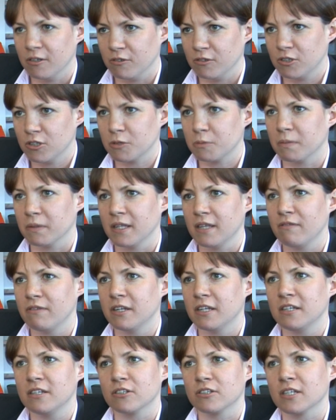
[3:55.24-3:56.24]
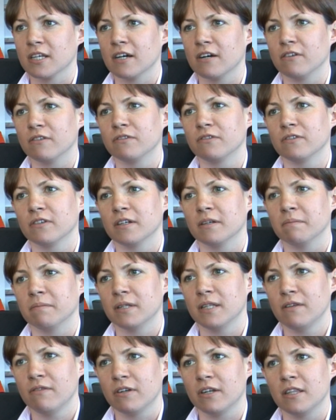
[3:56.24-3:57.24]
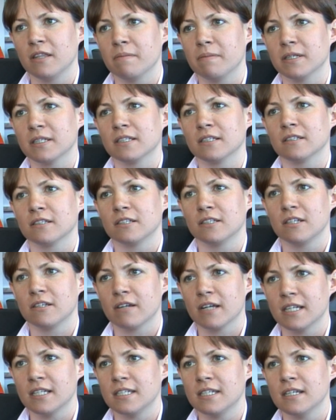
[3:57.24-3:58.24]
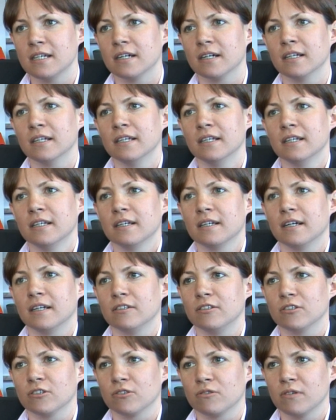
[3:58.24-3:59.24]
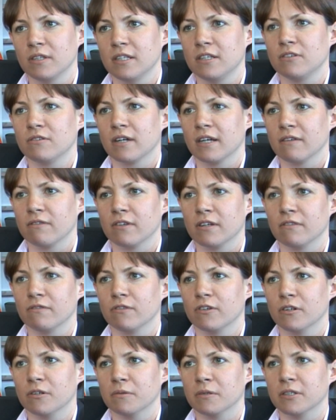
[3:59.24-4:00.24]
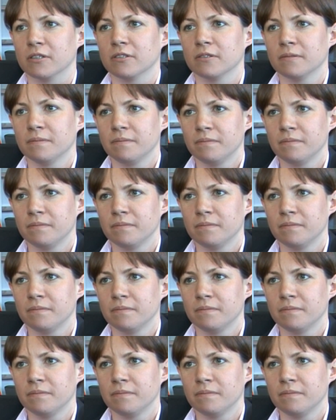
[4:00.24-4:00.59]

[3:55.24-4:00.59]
just believing in yourself and believing in the business and your idea and just really driving it forward.